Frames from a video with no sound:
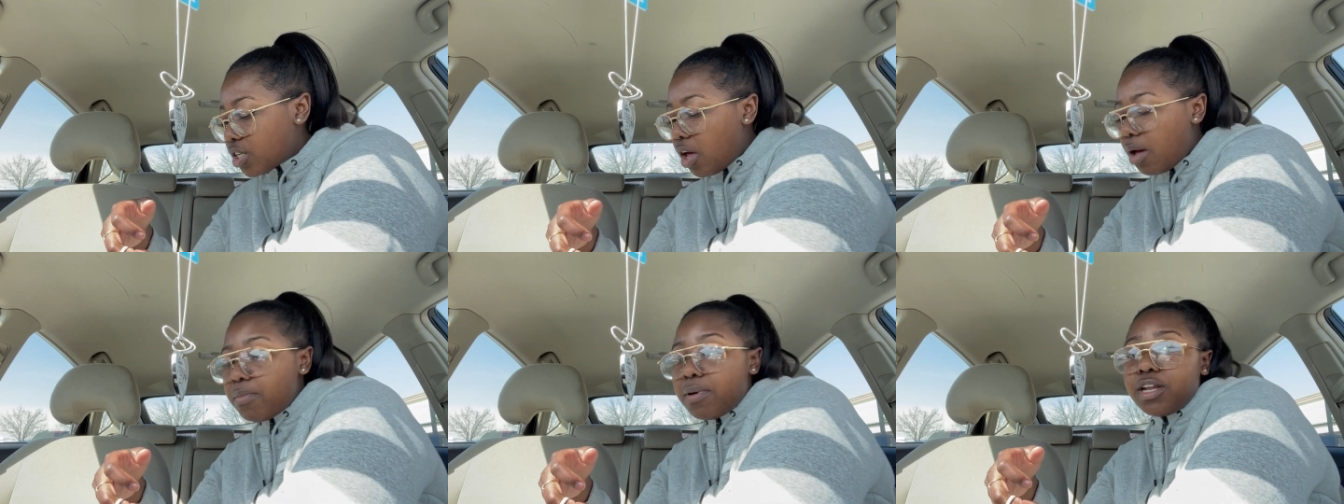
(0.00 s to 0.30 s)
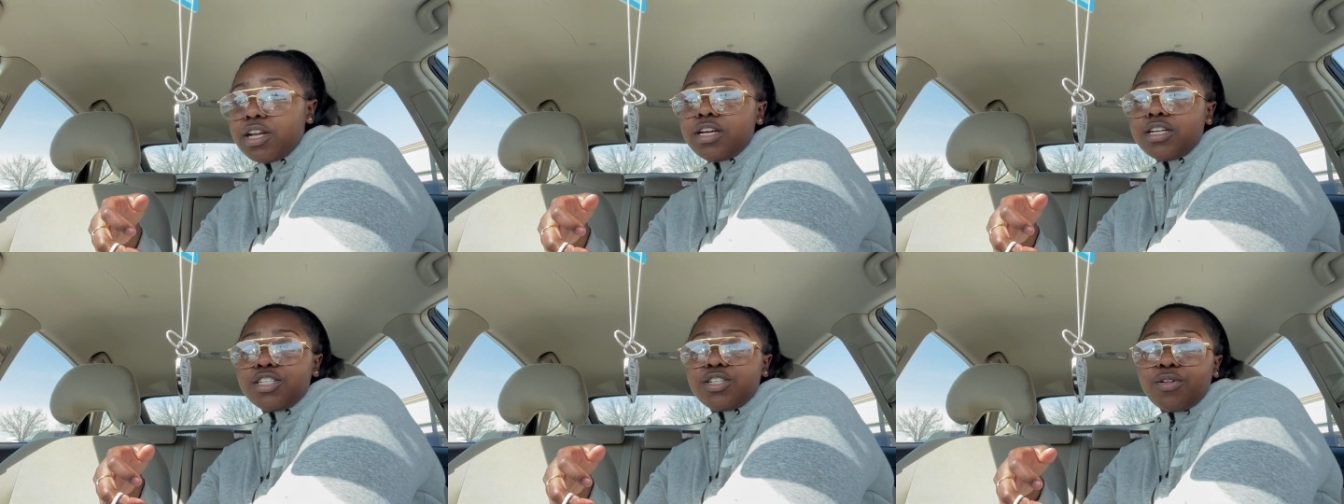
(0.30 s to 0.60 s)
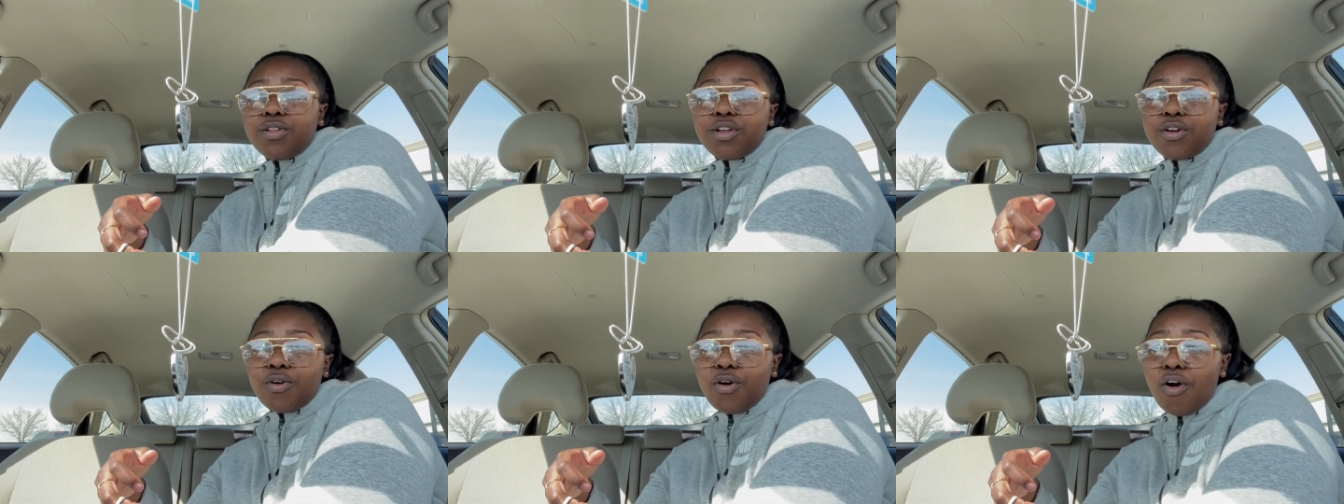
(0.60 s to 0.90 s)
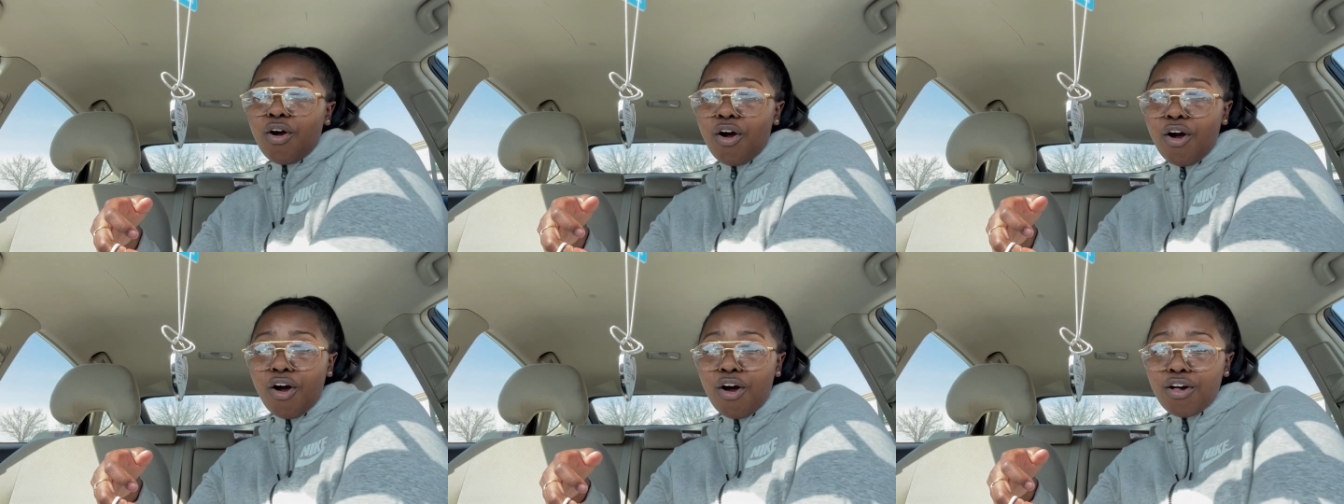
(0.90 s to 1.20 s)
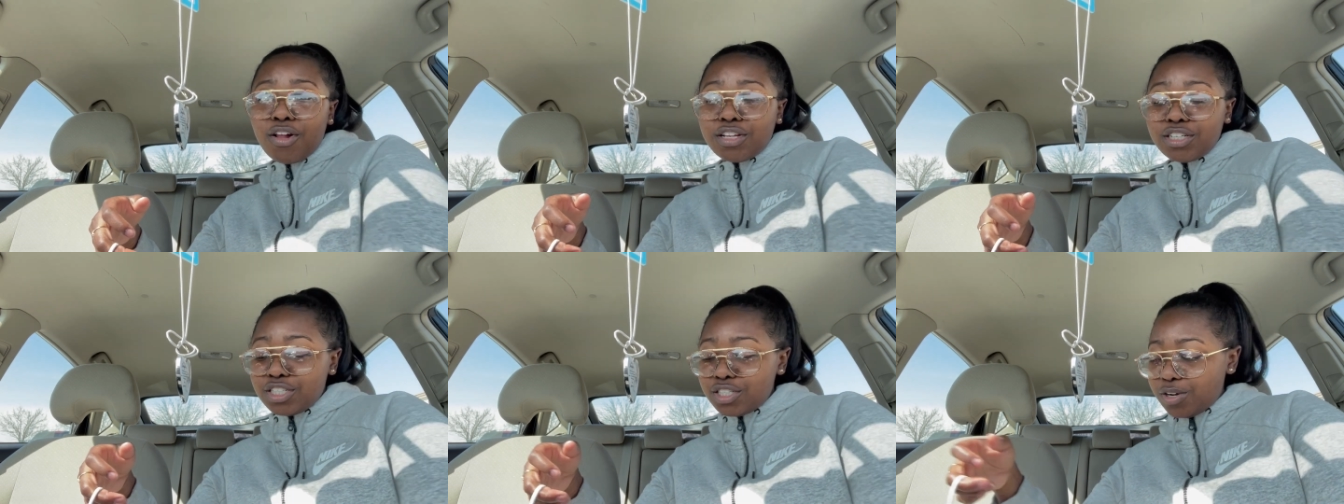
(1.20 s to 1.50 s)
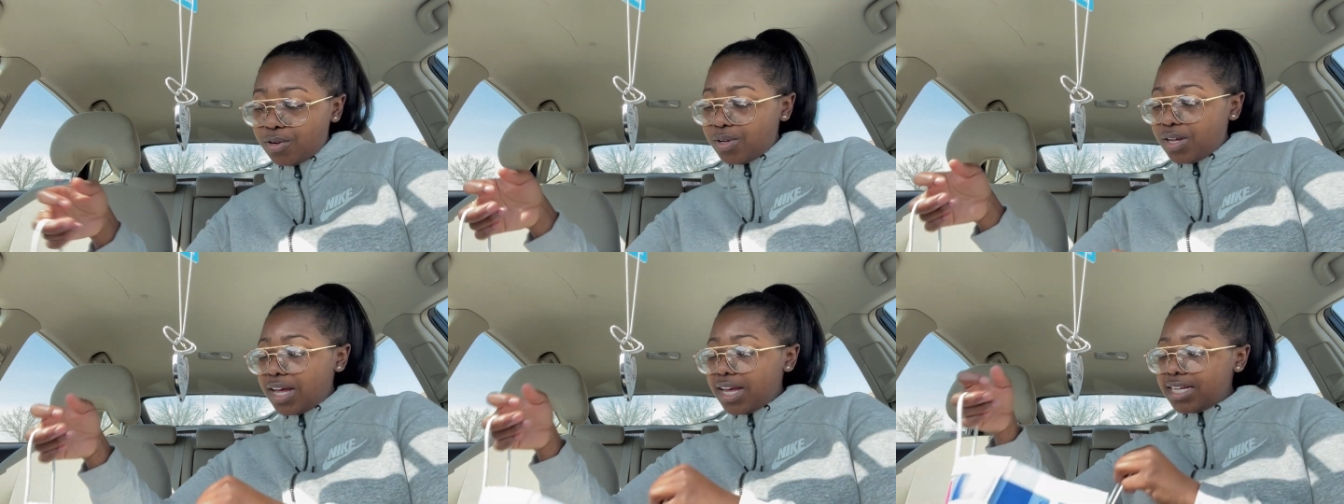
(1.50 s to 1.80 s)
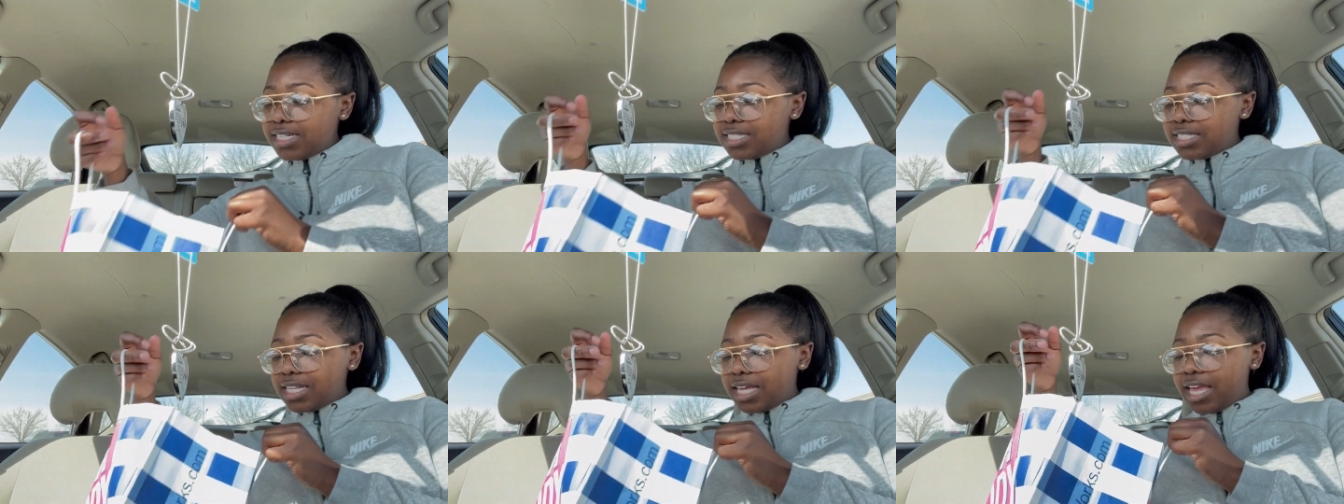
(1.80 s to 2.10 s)
I'm gonna do a little haul and show you
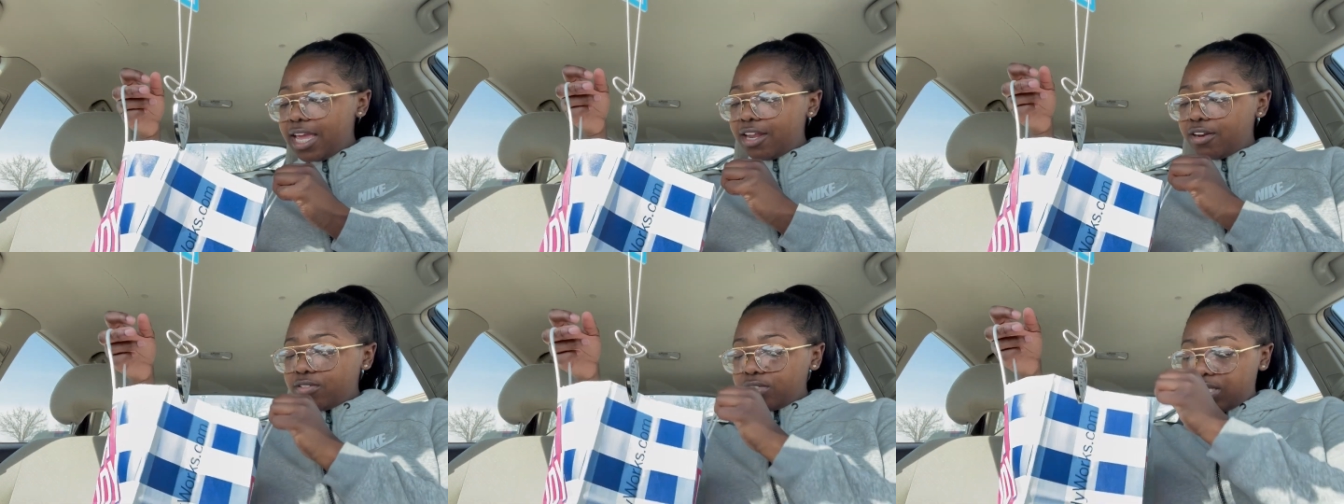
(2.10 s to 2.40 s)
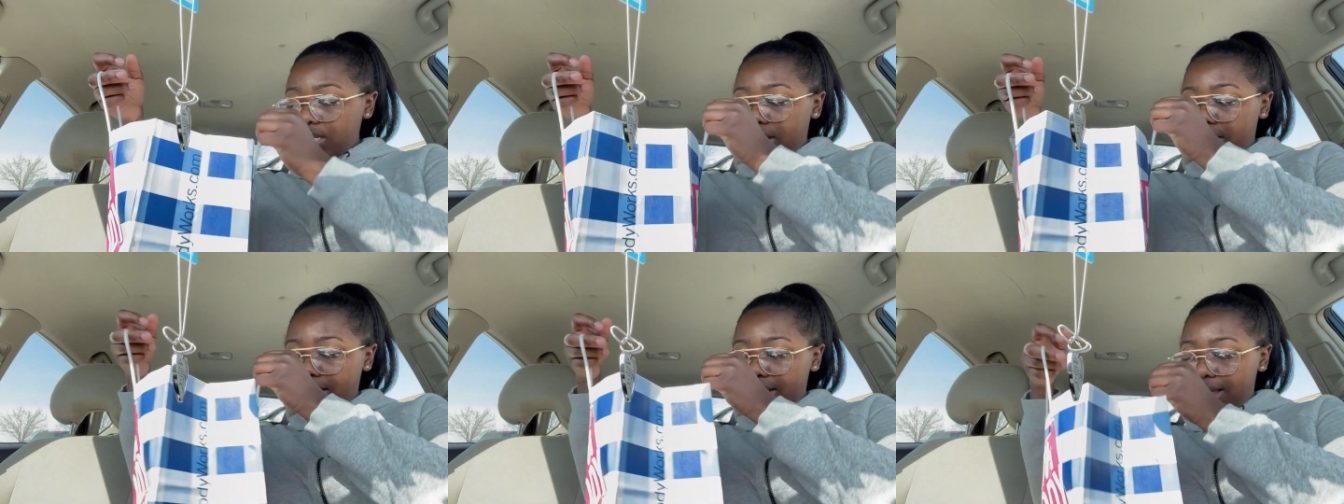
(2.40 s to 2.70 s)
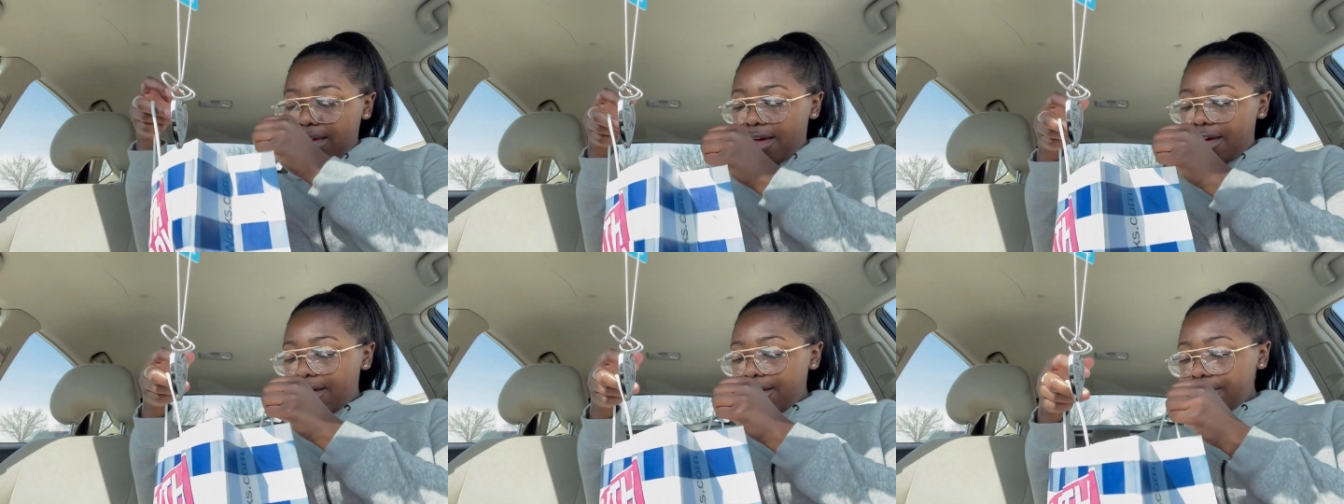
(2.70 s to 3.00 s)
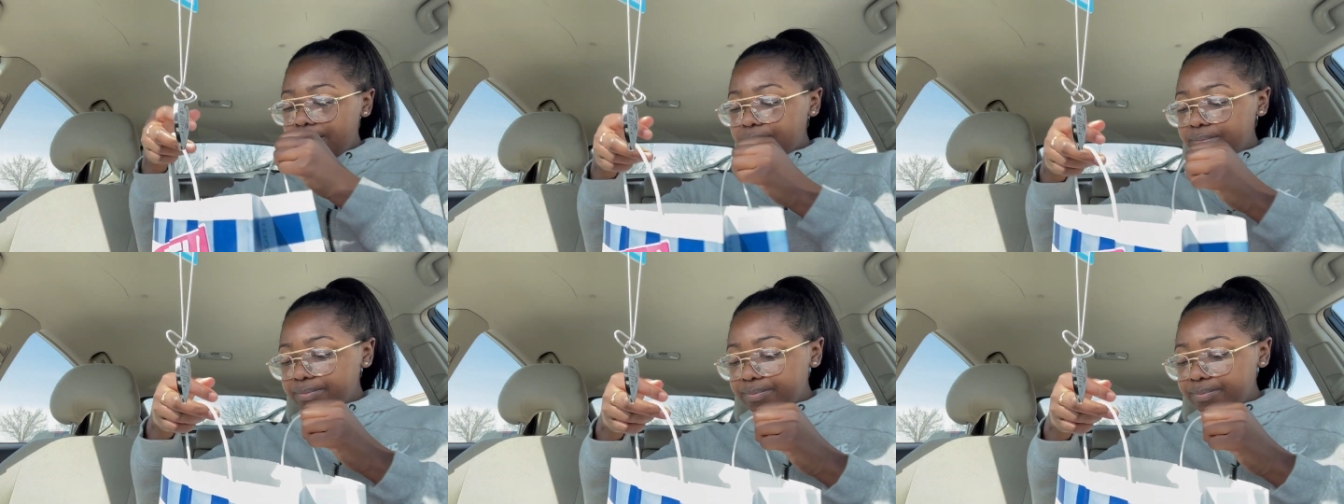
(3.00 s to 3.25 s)
guys the candles that I got.